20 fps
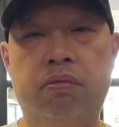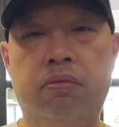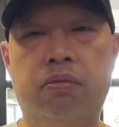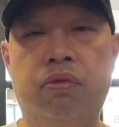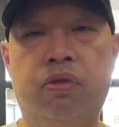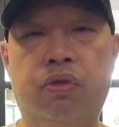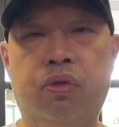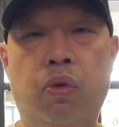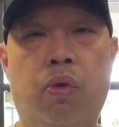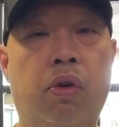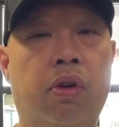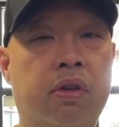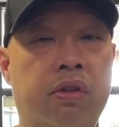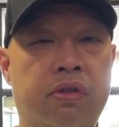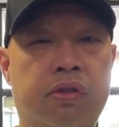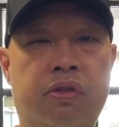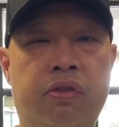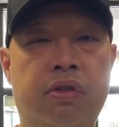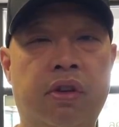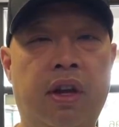
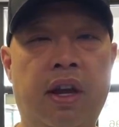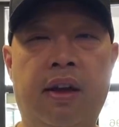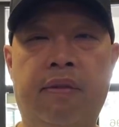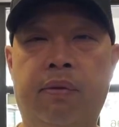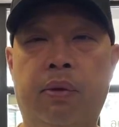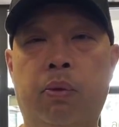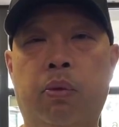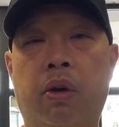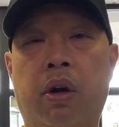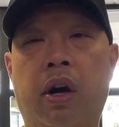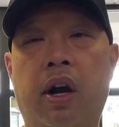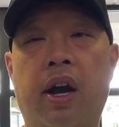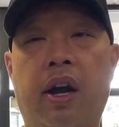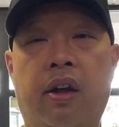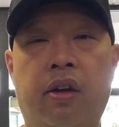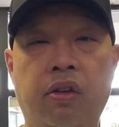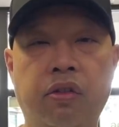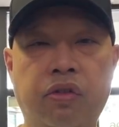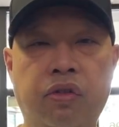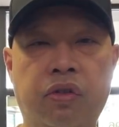stores everywhere
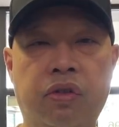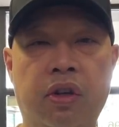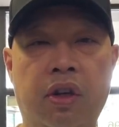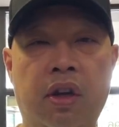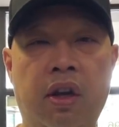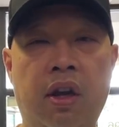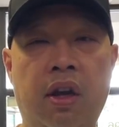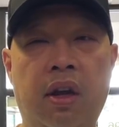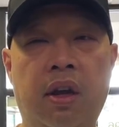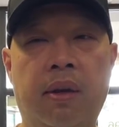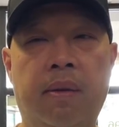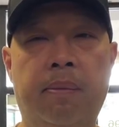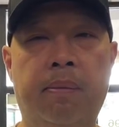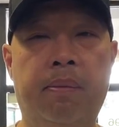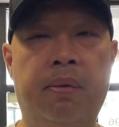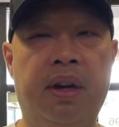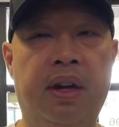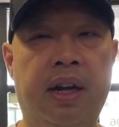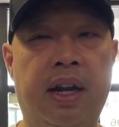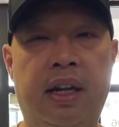else,
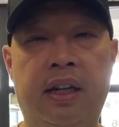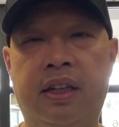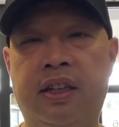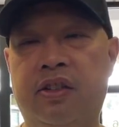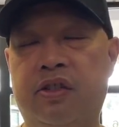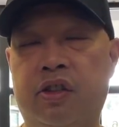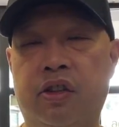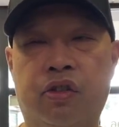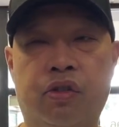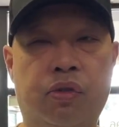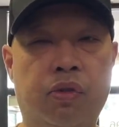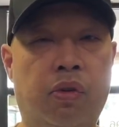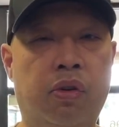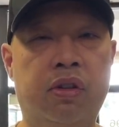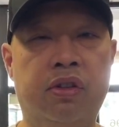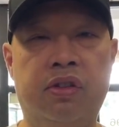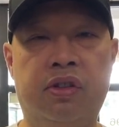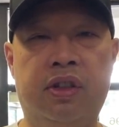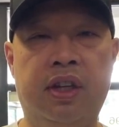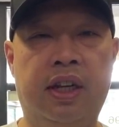but at least the
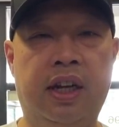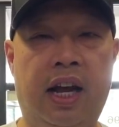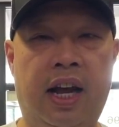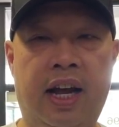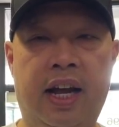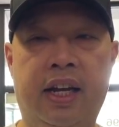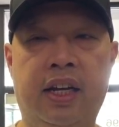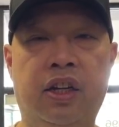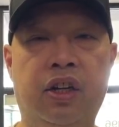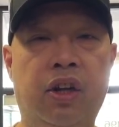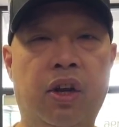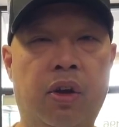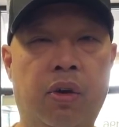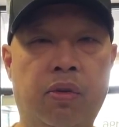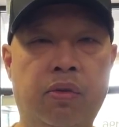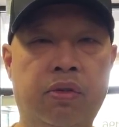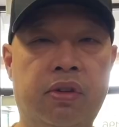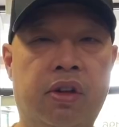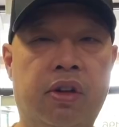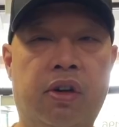stores that I
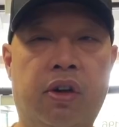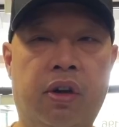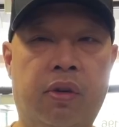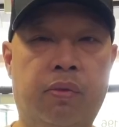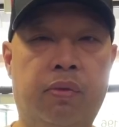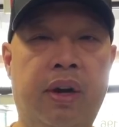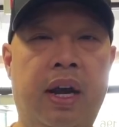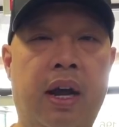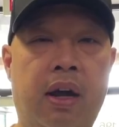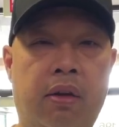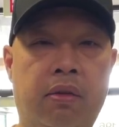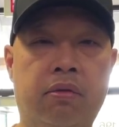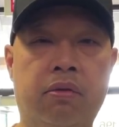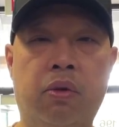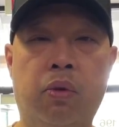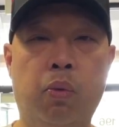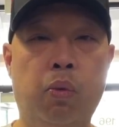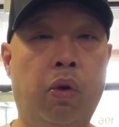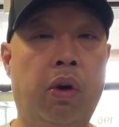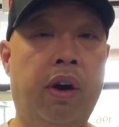know that are
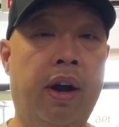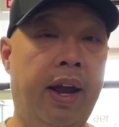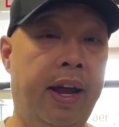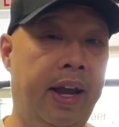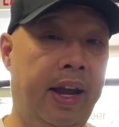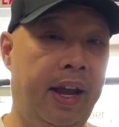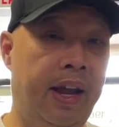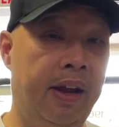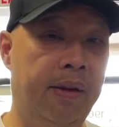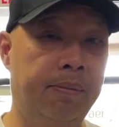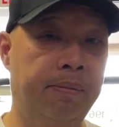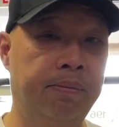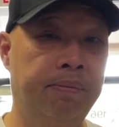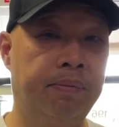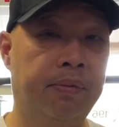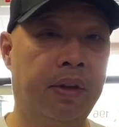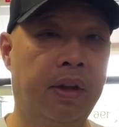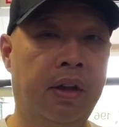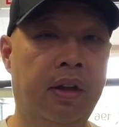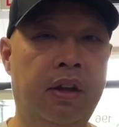around where I am,
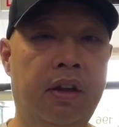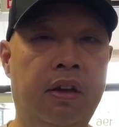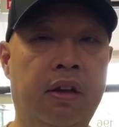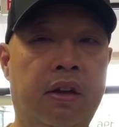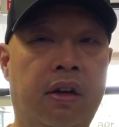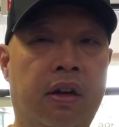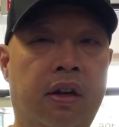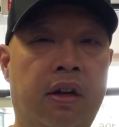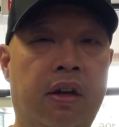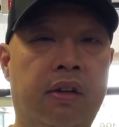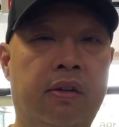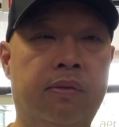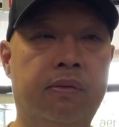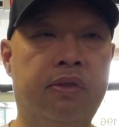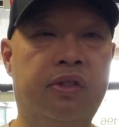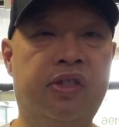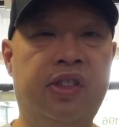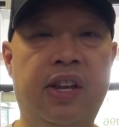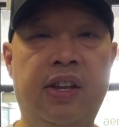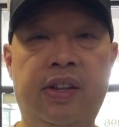
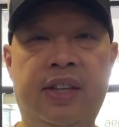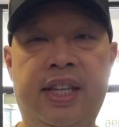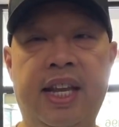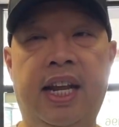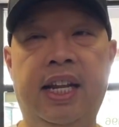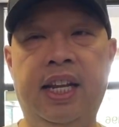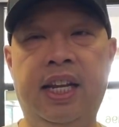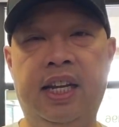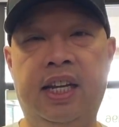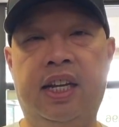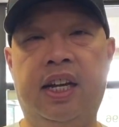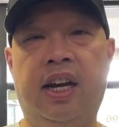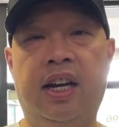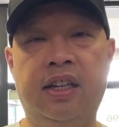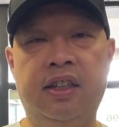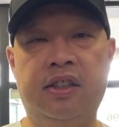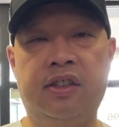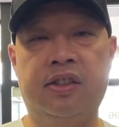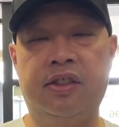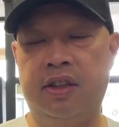Synthetic
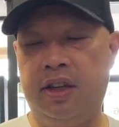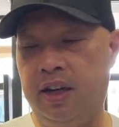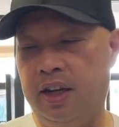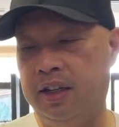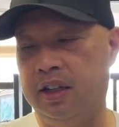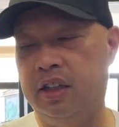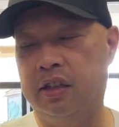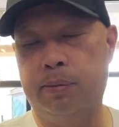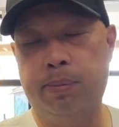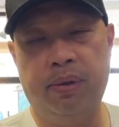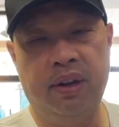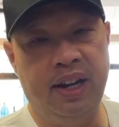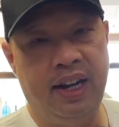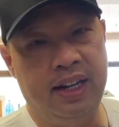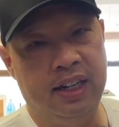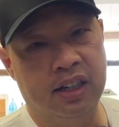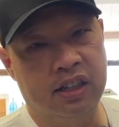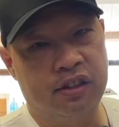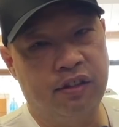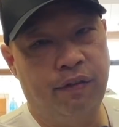Guts in its
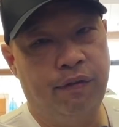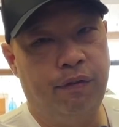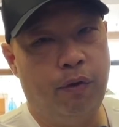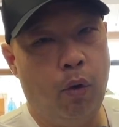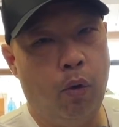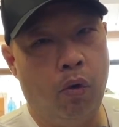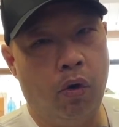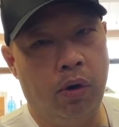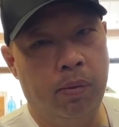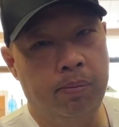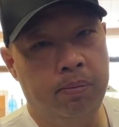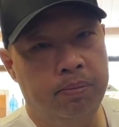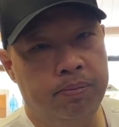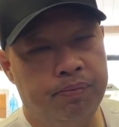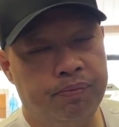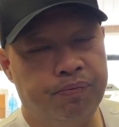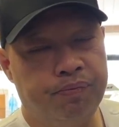plainest form,